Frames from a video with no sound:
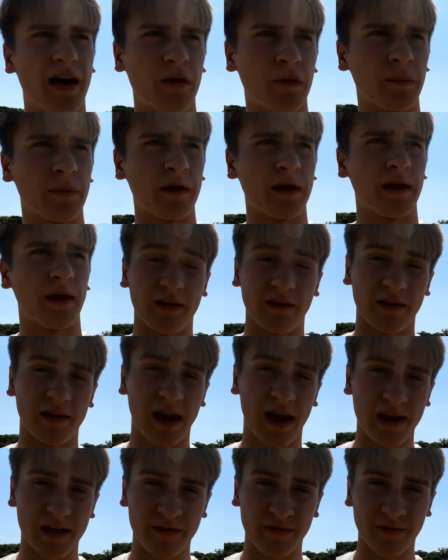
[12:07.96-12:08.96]
that'll be in the
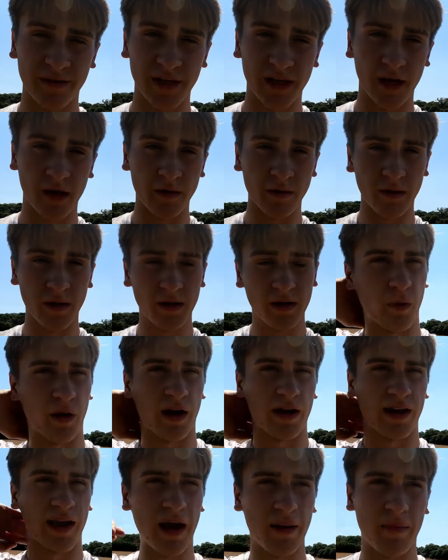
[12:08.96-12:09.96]
next video when
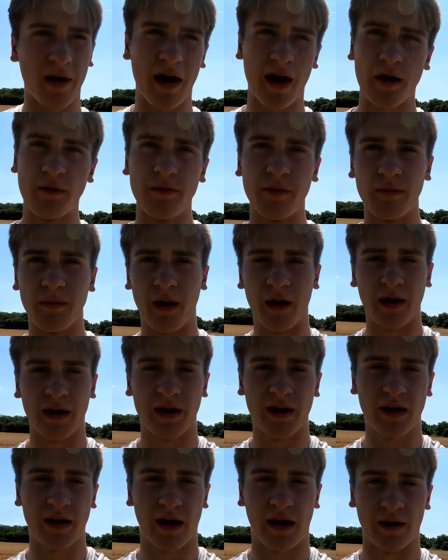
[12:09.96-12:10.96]
I get my helmet
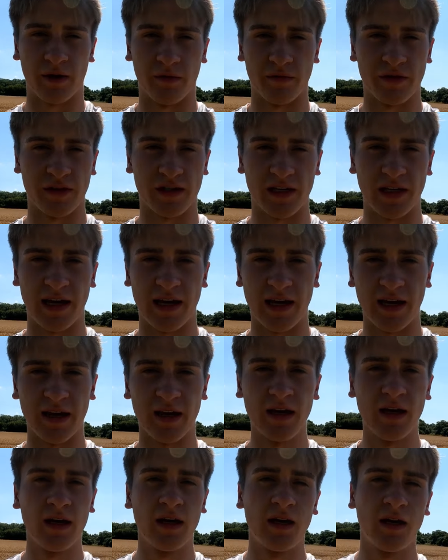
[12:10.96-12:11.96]
mic and obviously
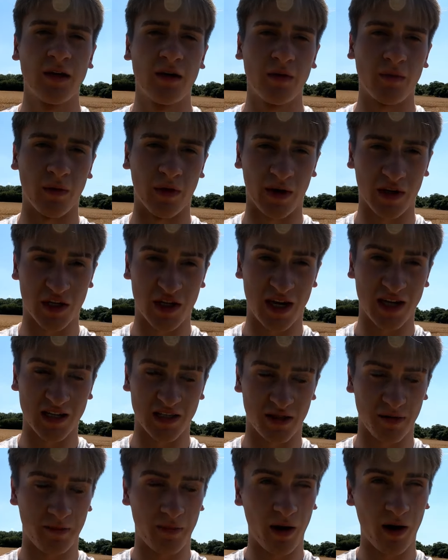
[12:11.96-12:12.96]
when I
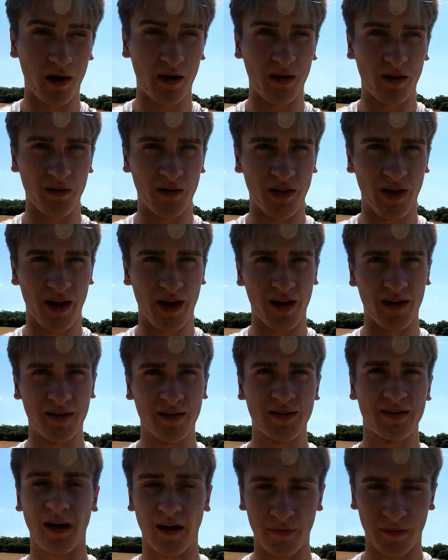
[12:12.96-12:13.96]
change the part on there,
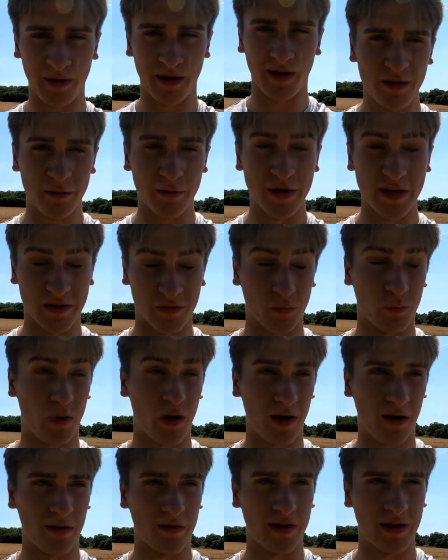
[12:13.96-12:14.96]
that'll be the reason
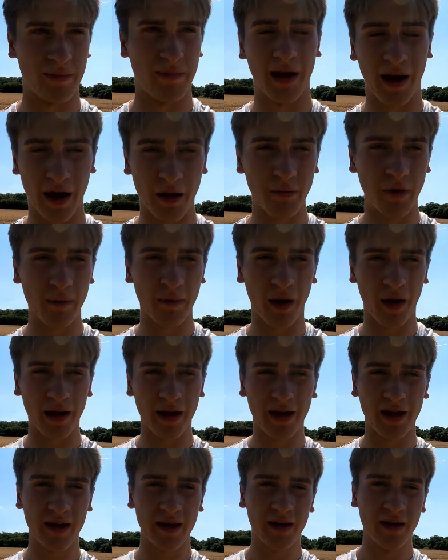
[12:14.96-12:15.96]
why I'll need my helmet
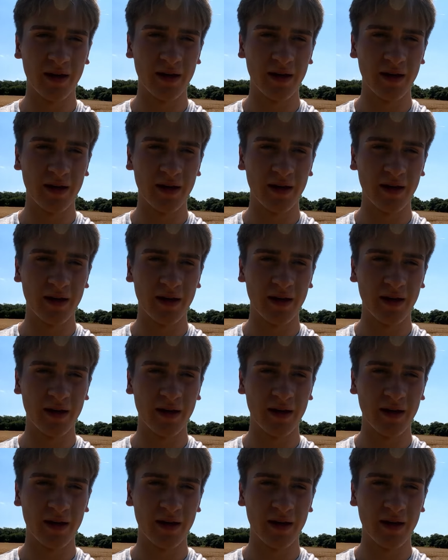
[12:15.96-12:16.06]
mic.